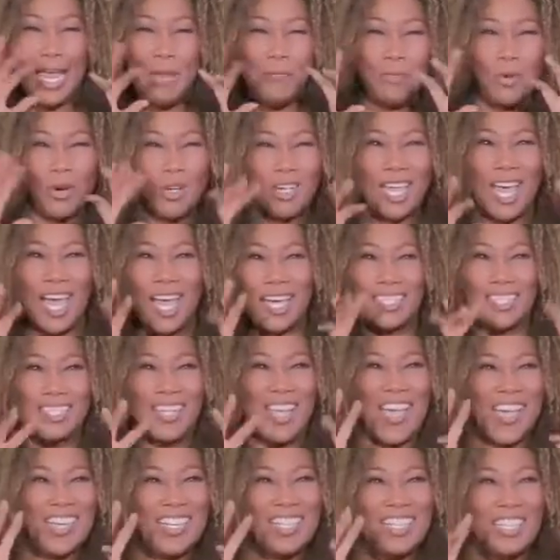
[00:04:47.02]
apricot
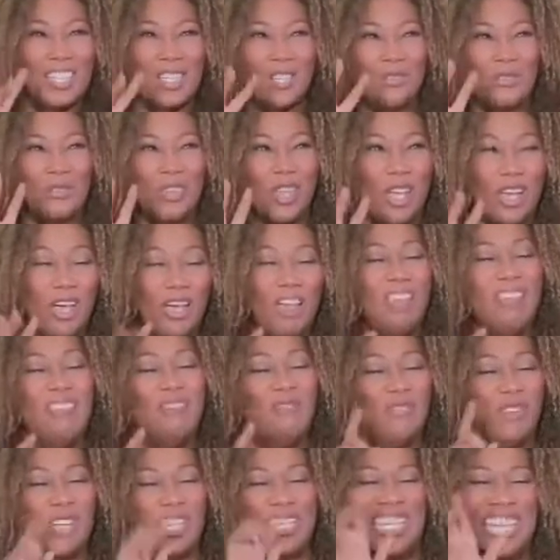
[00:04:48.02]
kind of,
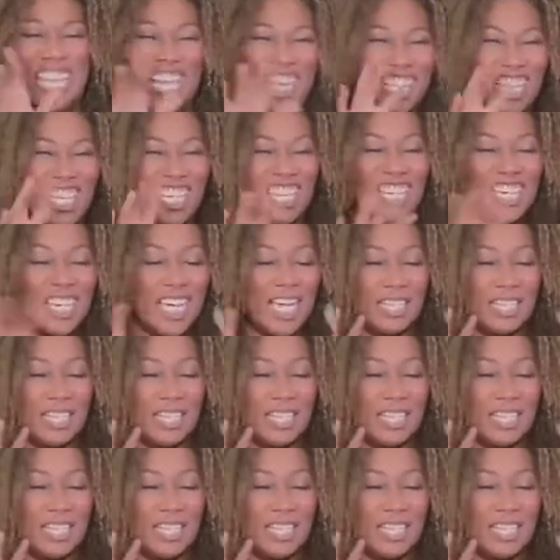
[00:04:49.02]
vanilla